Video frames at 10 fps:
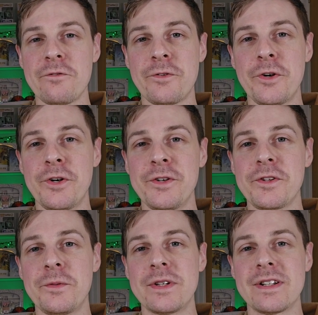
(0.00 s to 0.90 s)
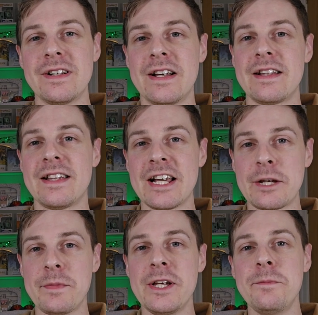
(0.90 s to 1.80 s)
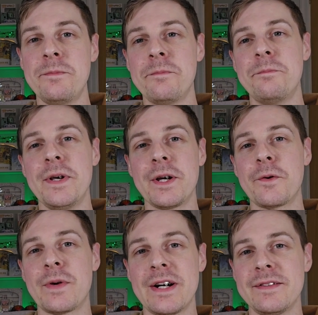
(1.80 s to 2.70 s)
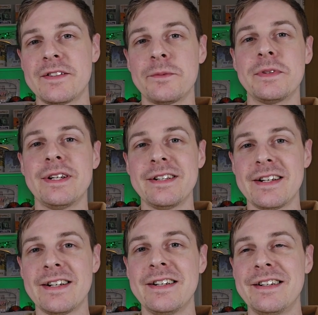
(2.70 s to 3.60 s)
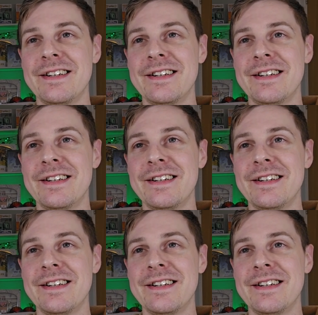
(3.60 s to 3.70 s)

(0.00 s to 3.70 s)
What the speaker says: For someone like me, being around someone like that